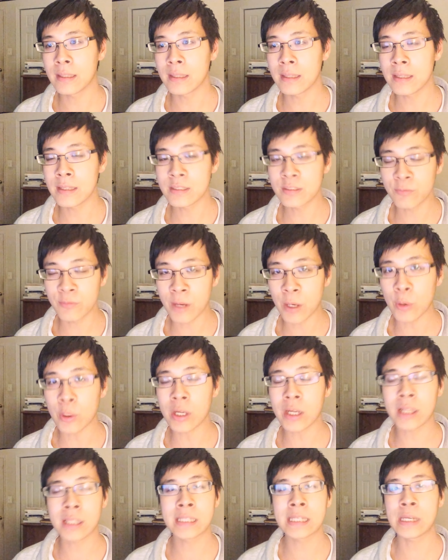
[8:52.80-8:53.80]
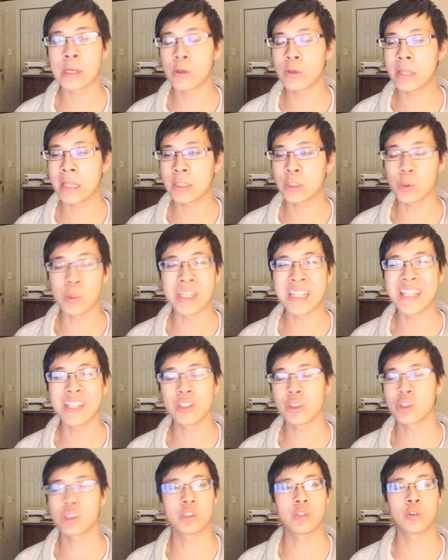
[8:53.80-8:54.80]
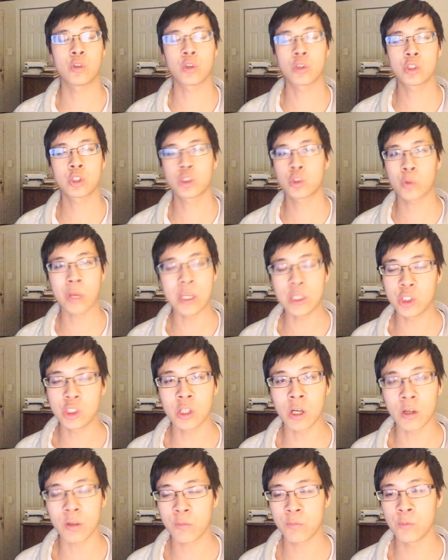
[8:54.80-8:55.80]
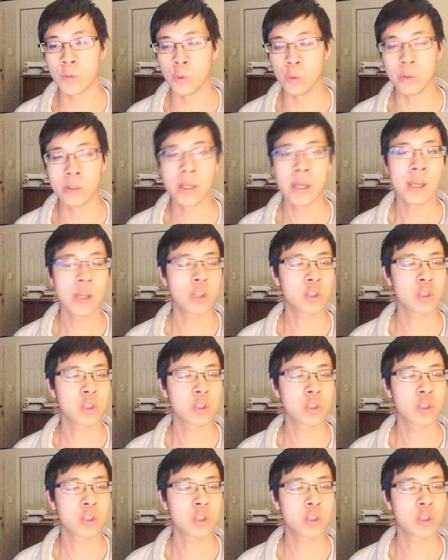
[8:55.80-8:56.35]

it's very clear that they're eating just straight junk food